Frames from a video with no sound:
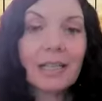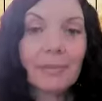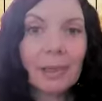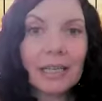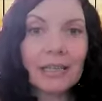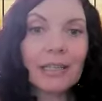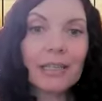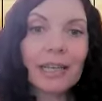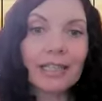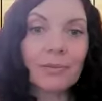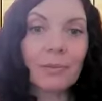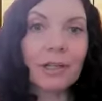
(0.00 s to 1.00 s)
of sleeping in the
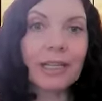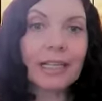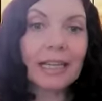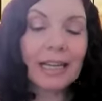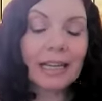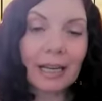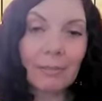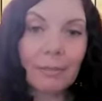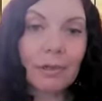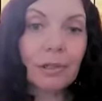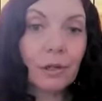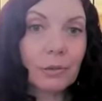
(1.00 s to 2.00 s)
next morning, get
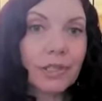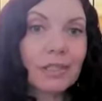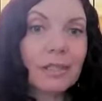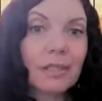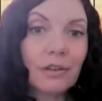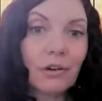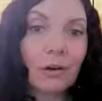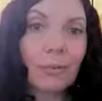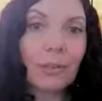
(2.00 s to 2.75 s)
up close to the